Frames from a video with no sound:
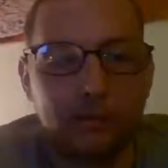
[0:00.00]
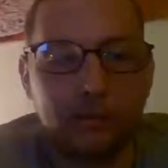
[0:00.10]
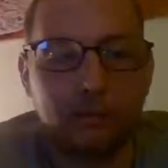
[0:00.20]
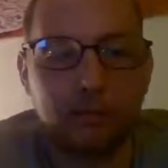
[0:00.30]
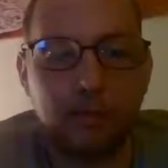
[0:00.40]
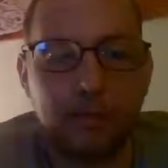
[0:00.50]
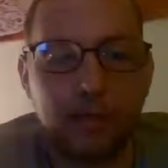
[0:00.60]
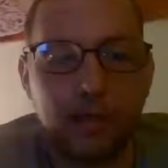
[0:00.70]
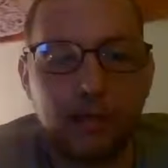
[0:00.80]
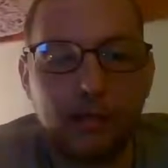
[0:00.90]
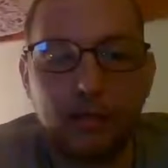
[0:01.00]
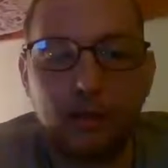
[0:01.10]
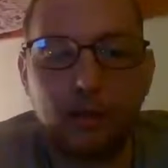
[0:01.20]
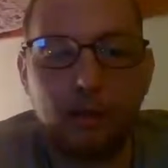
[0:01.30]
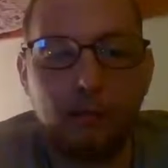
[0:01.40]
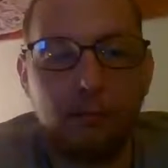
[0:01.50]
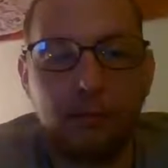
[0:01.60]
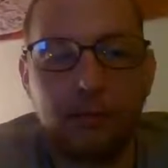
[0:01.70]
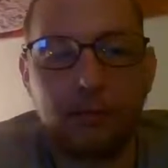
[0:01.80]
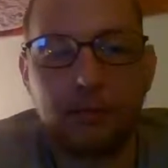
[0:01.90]
stuff like that.
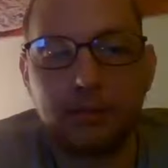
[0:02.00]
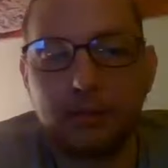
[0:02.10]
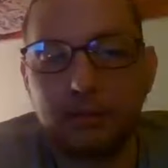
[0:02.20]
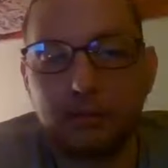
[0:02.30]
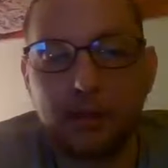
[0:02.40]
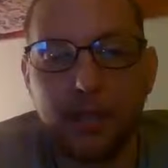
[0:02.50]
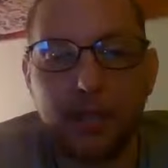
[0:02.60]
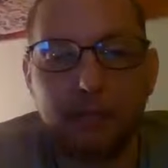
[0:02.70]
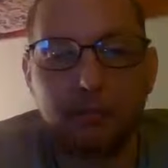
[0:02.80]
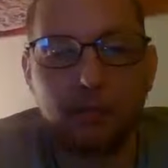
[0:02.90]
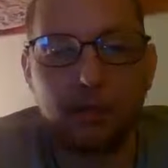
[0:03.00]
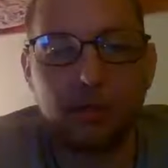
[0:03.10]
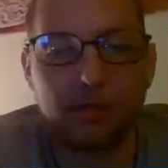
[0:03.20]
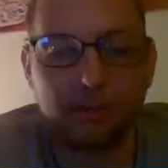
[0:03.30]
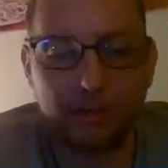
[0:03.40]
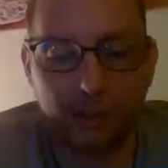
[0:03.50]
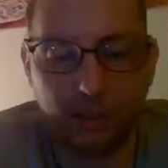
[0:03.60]
But yeah, as far as